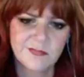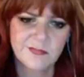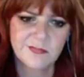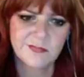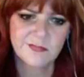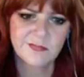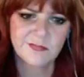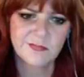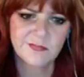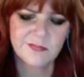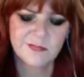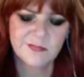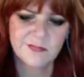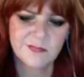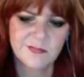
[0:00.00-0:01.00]

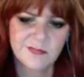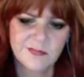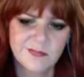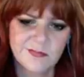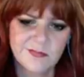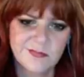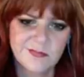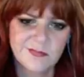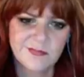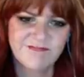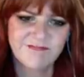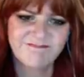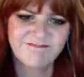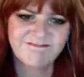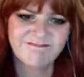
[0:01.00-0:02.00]

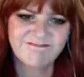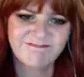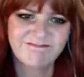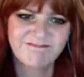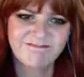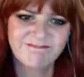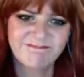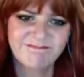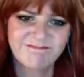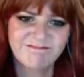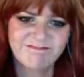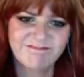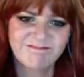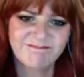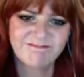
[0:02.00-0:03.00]

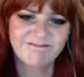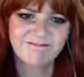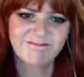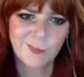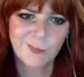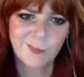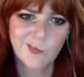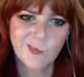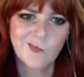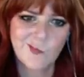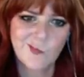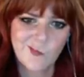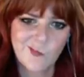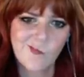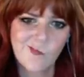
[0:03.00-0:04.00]

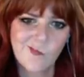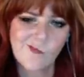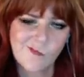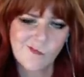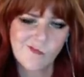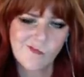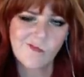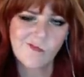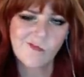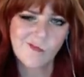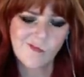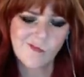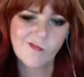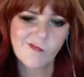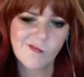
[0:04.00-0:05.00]

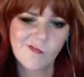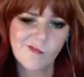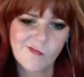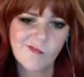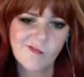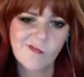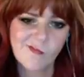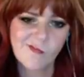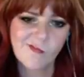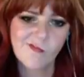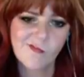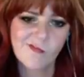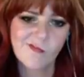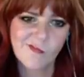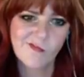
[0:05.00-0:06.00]

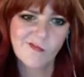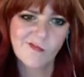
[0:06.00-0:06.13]
[no speech]